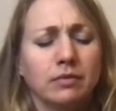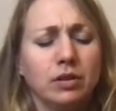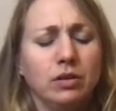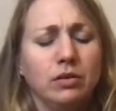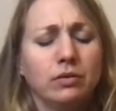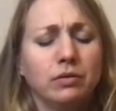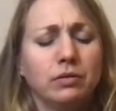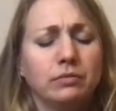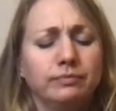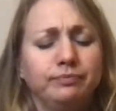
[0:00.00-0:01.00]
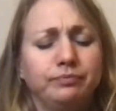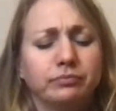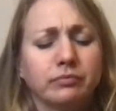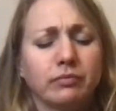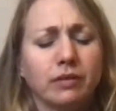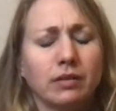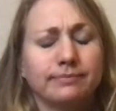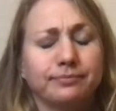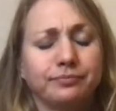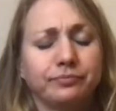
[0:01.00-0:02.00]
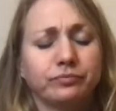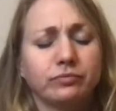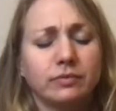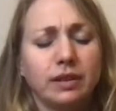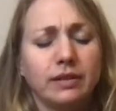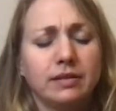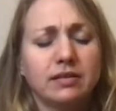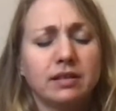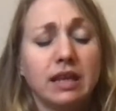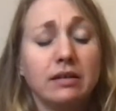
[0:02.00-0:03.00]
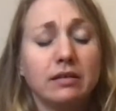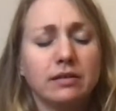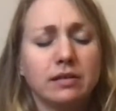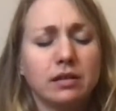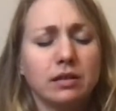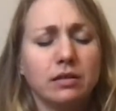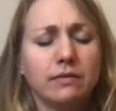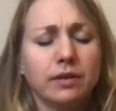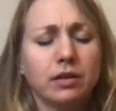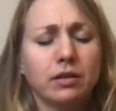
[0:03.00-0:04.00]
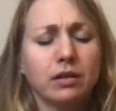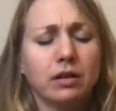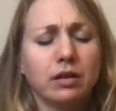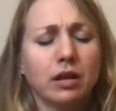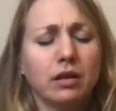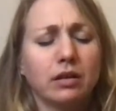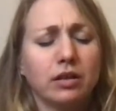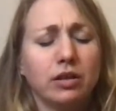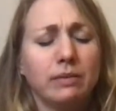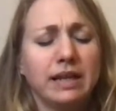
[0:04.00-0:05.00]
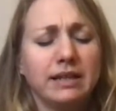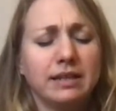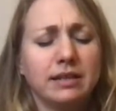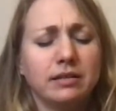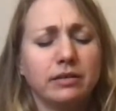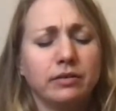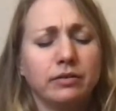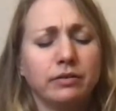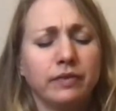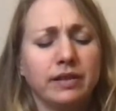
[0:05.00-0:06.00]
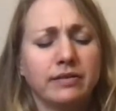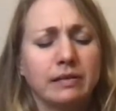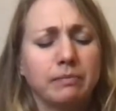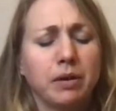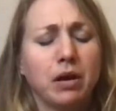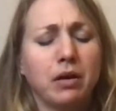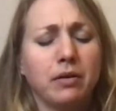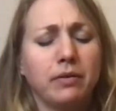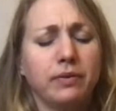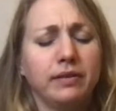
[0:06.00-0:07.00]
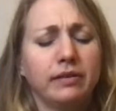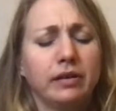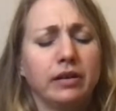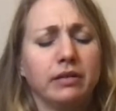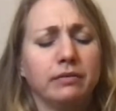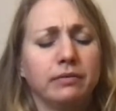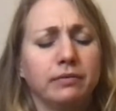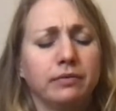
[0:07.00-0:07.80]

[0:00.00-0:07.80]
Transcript: your skills that you've accumulated along this path, this life,